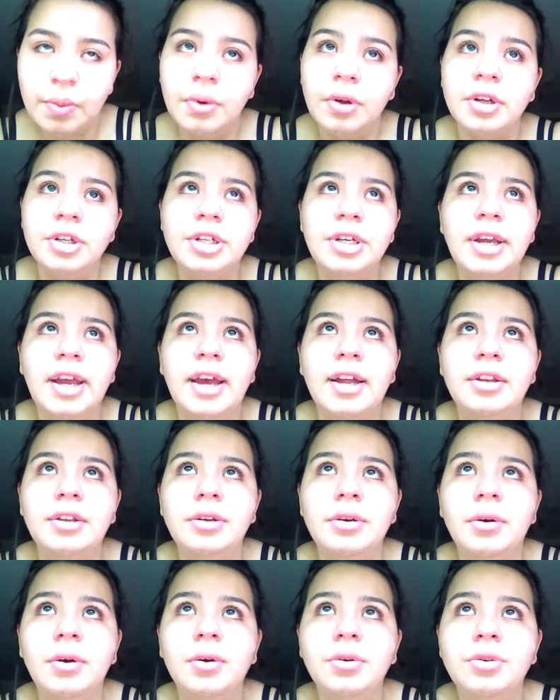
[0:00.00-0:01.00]
she had
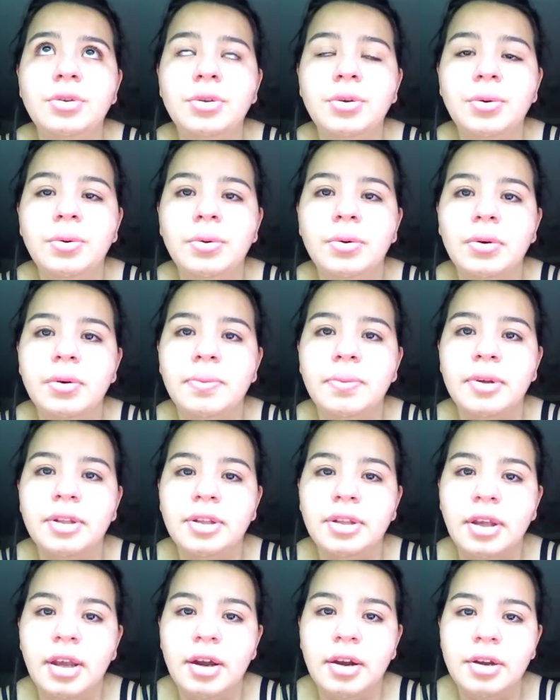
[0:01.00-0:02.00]
to go to a
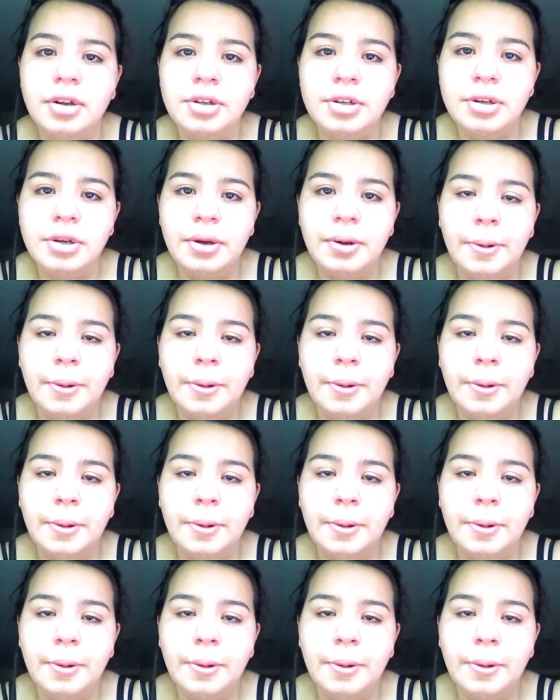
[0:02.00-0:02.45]
miscarriage,